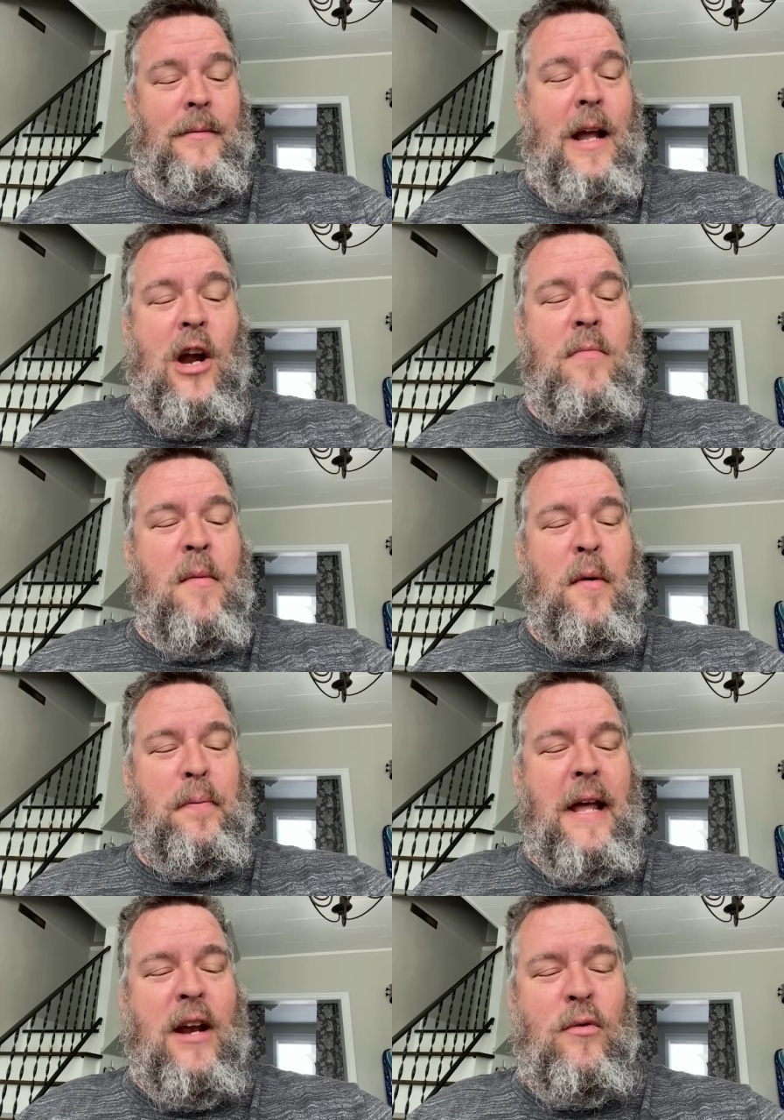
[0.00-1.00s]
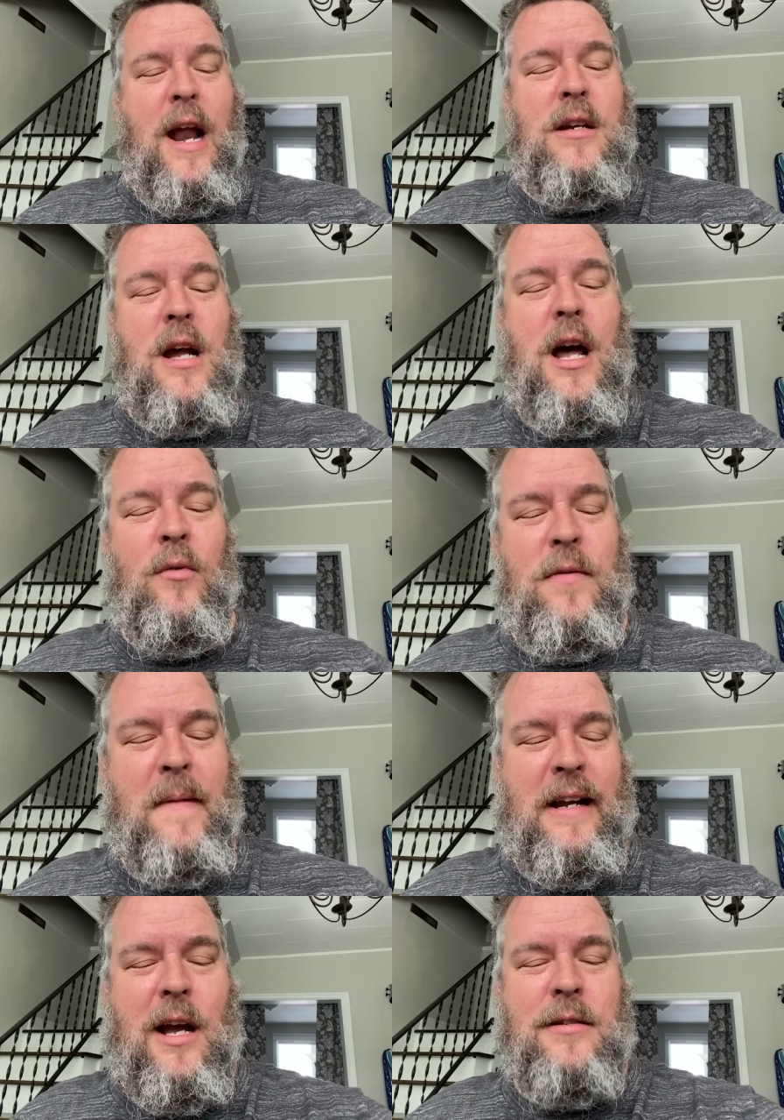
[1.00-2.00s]
I remember playing Red Dawn with
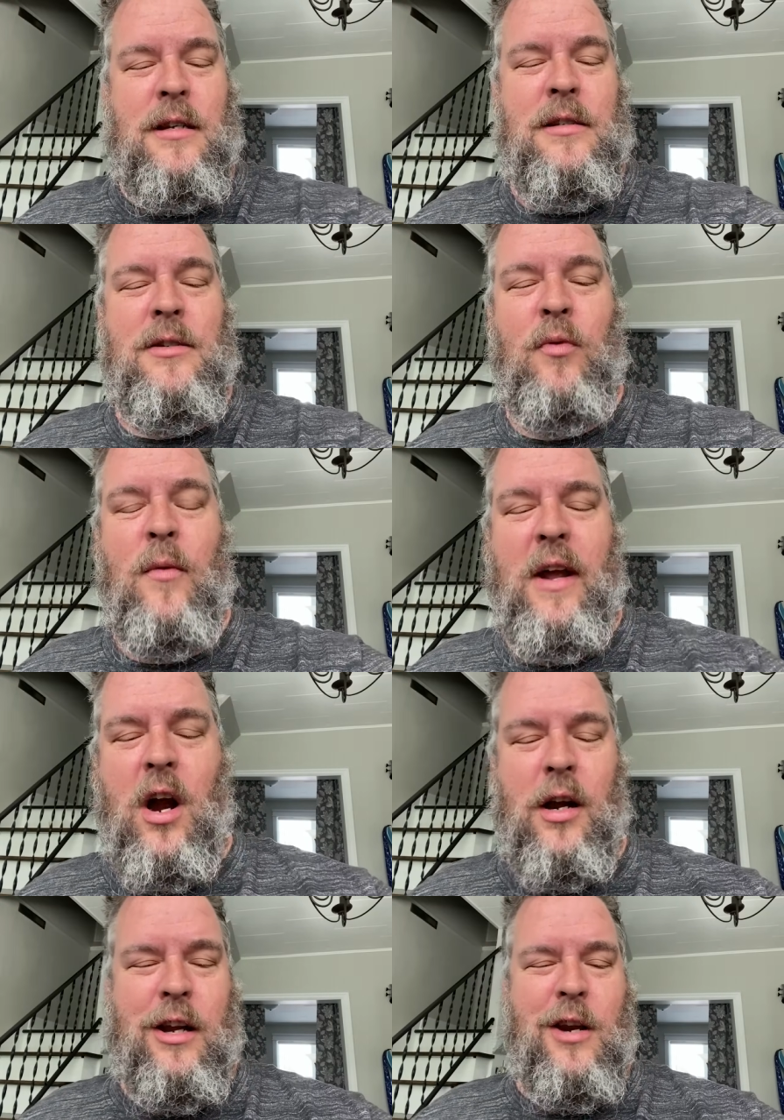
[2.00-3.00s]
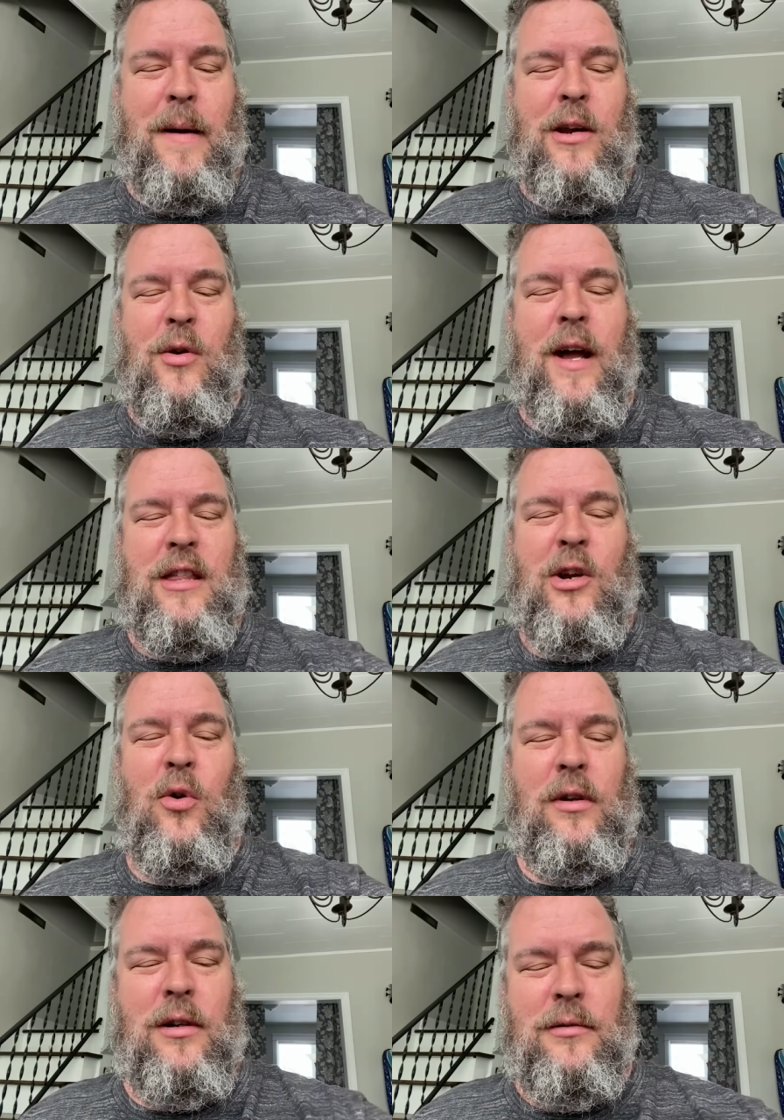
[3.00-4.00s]
my cousins, where we argued about who had the
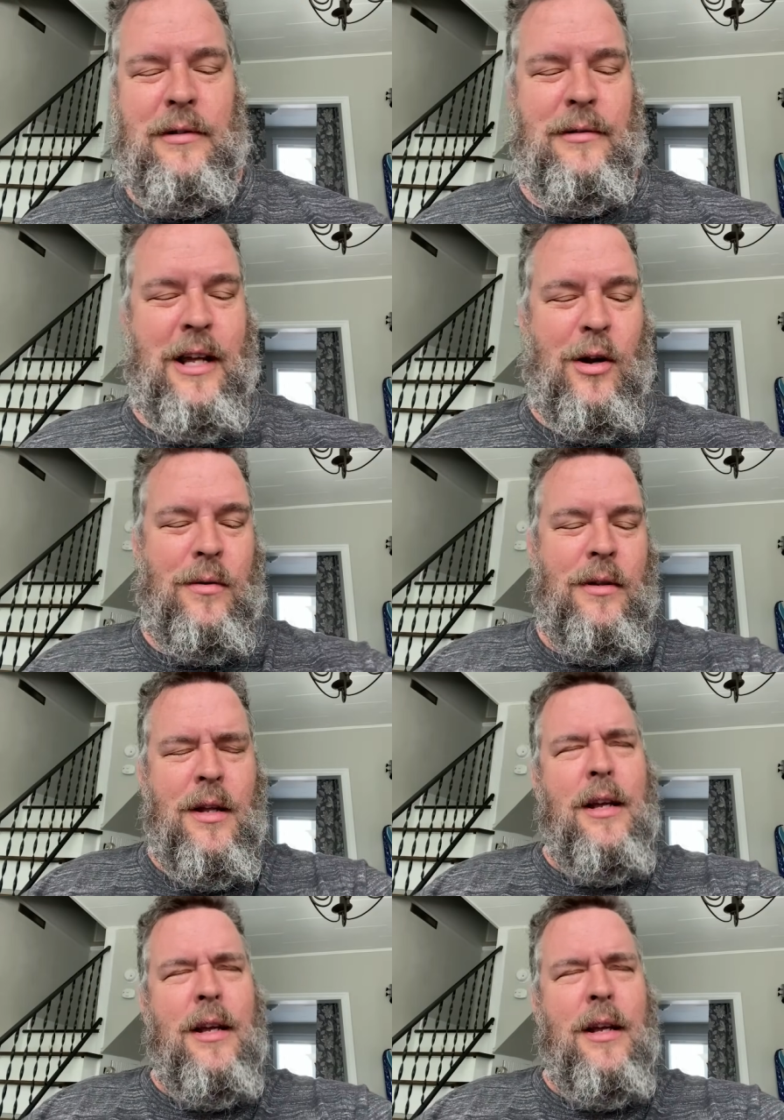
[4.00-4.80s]
cooler, you know,